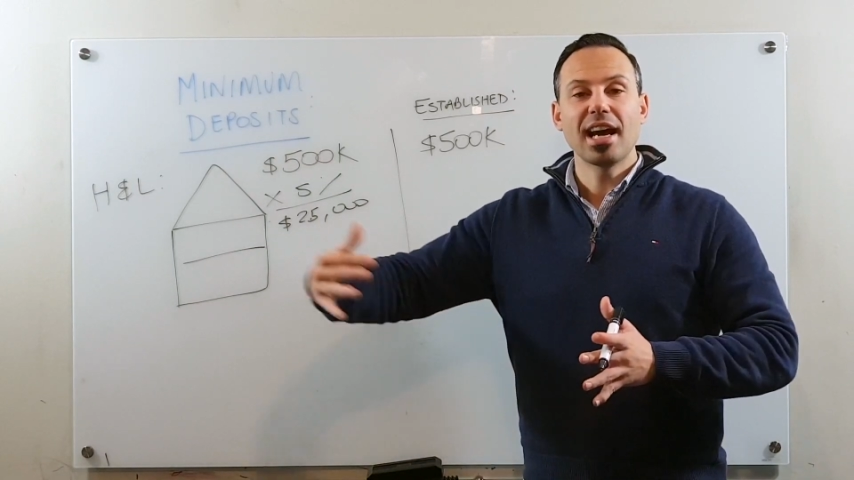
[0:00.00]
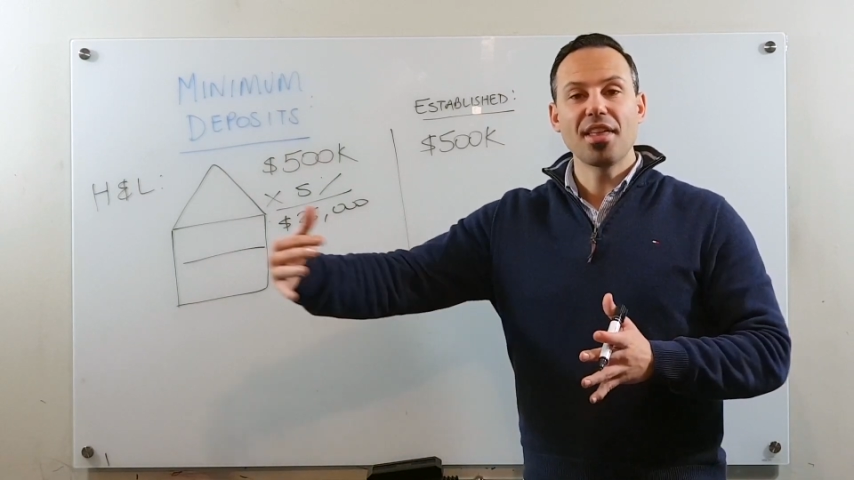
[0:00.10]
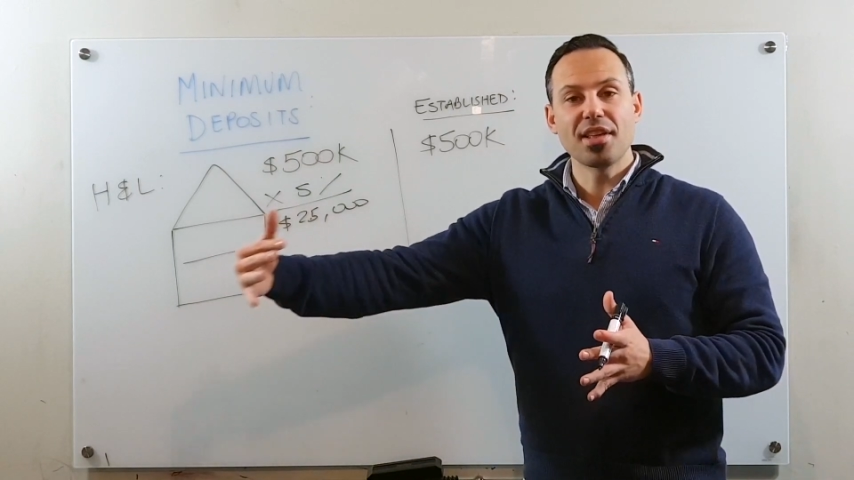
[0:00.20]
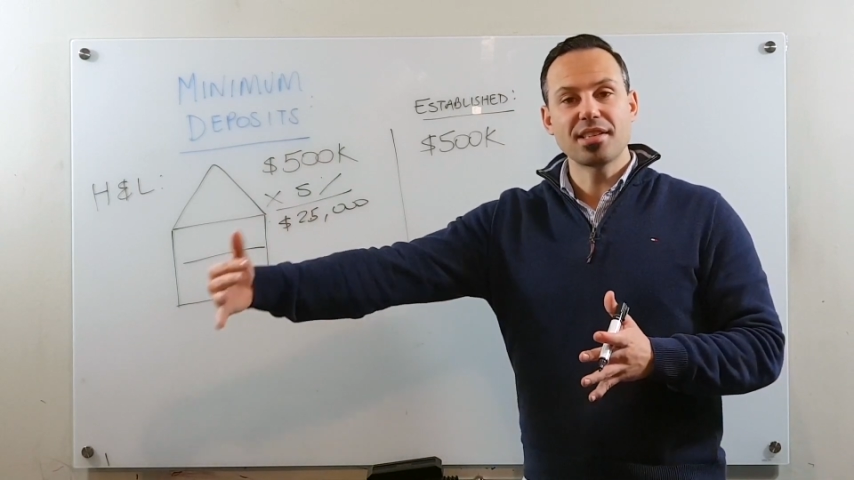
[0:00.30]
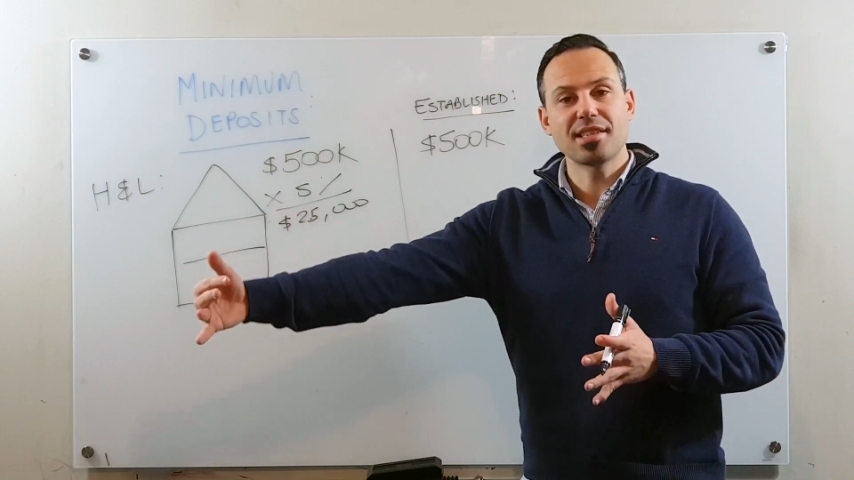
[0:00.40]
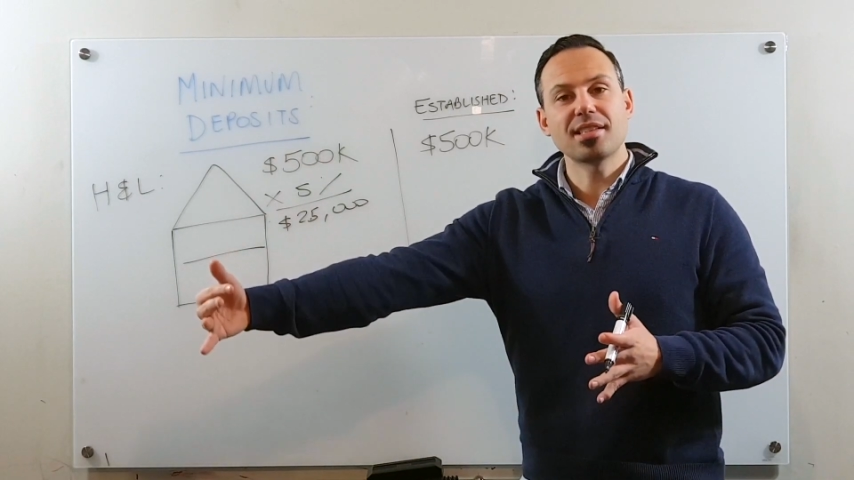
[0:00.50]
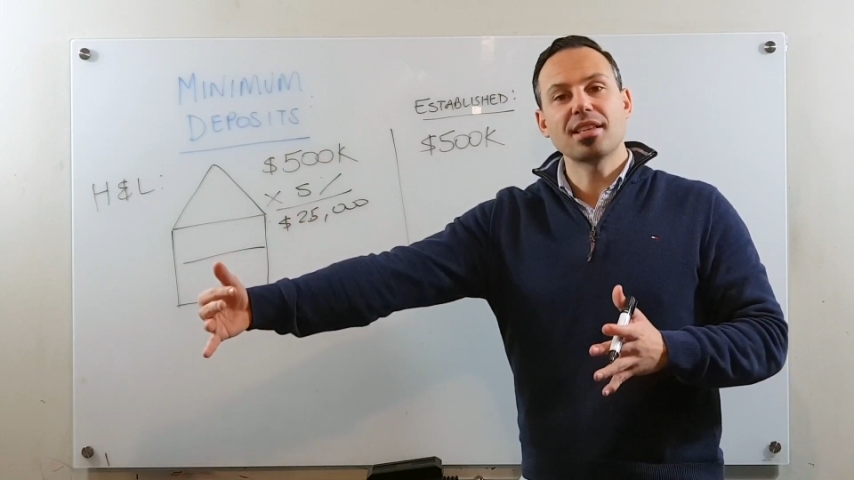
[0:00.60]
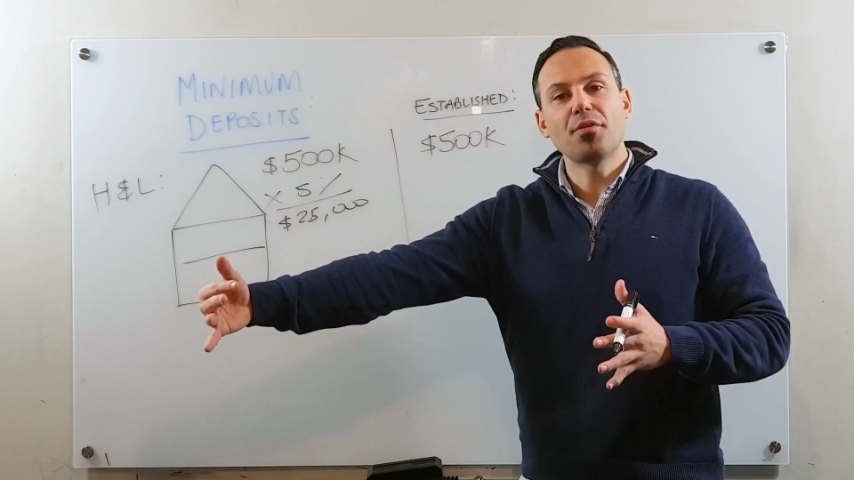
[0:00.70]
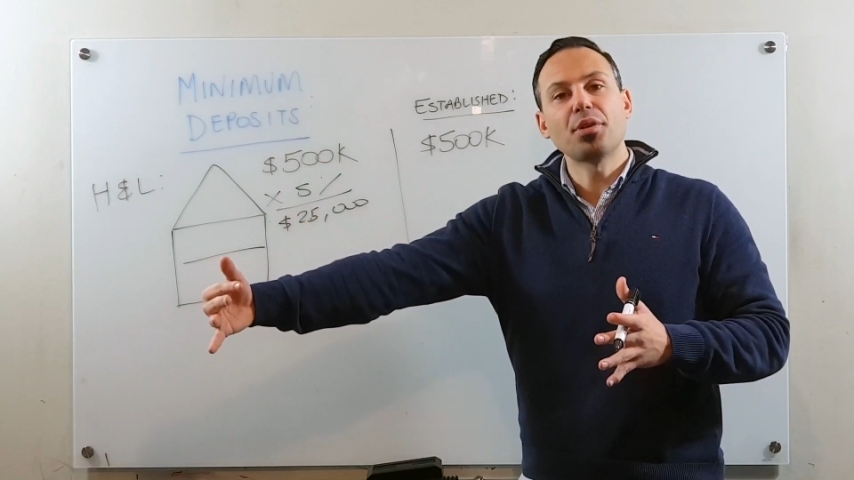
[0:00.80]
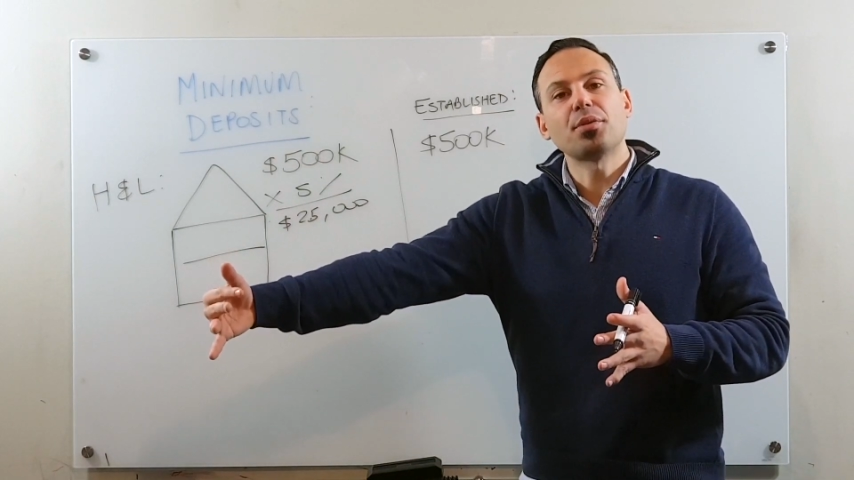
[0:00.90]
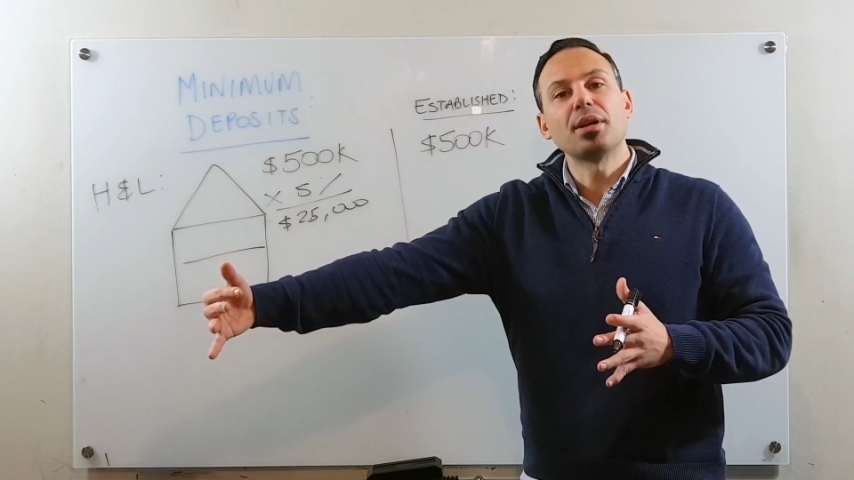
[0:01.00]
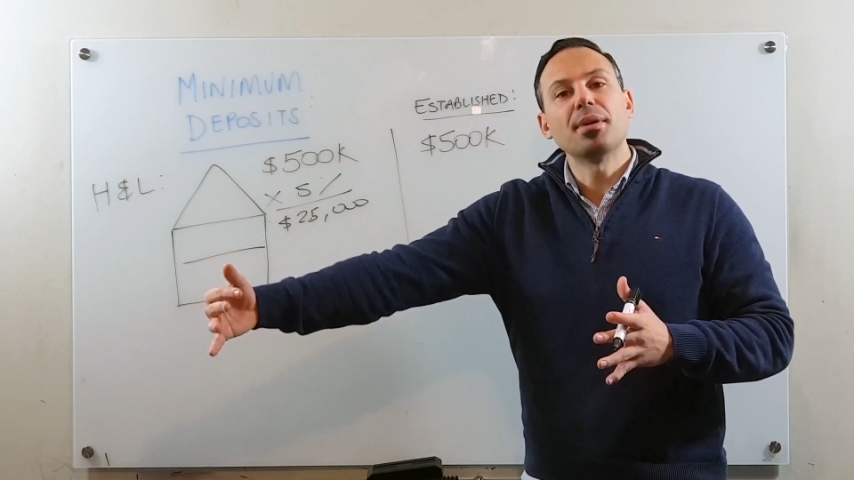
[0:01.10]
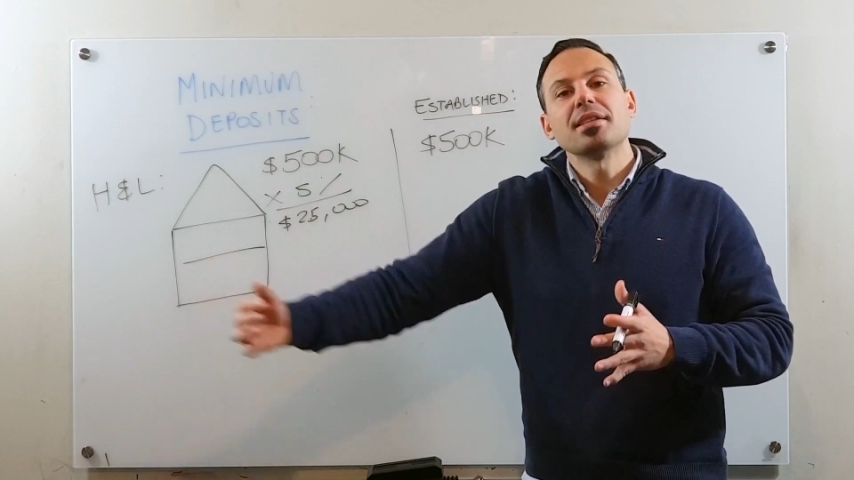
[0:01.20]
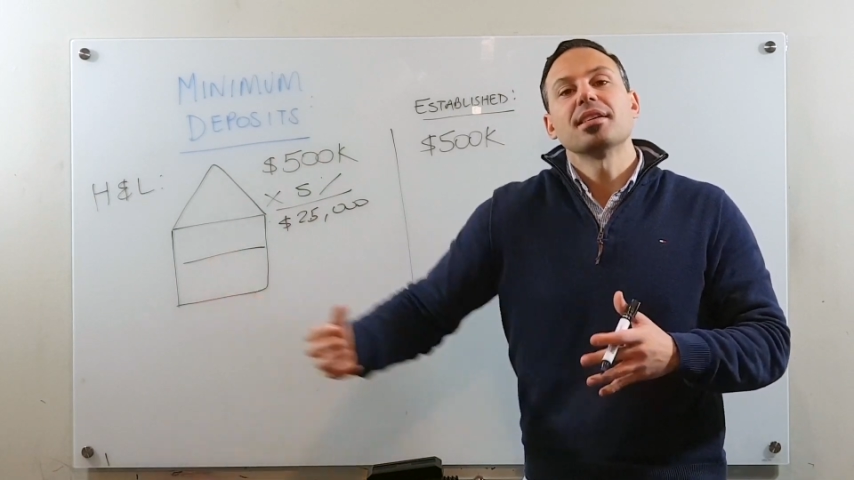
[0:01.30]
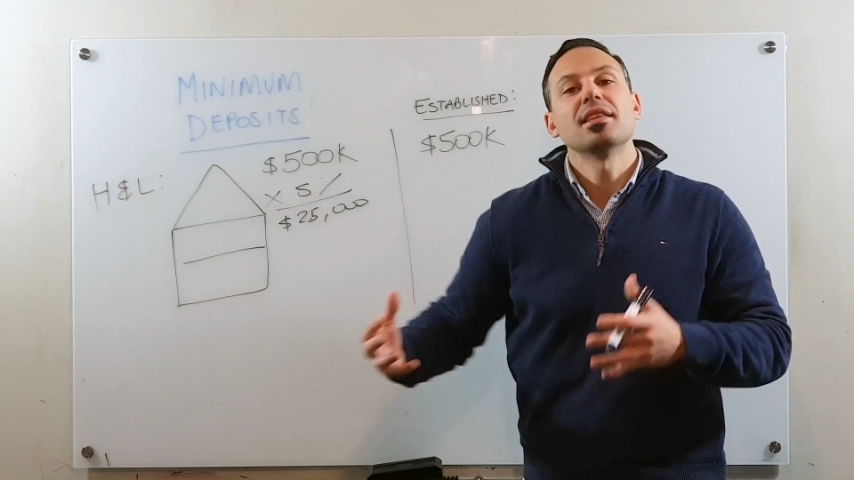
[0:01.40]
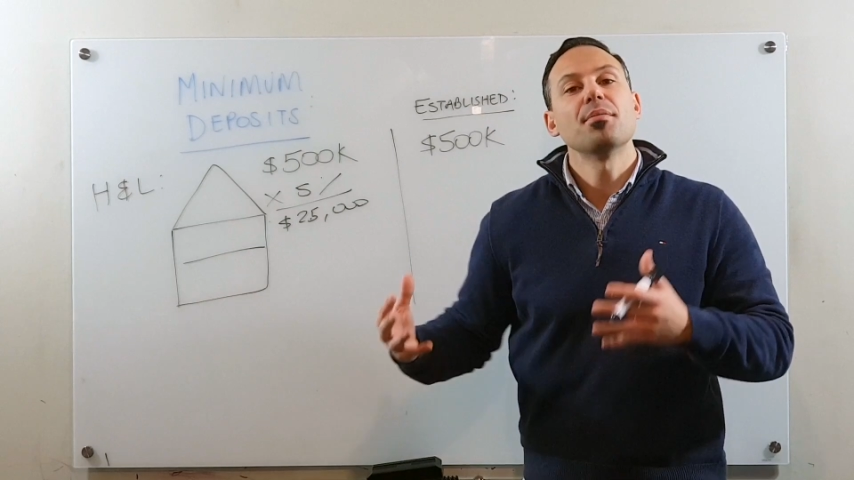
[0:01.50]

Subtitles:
and then sits there for 3 months and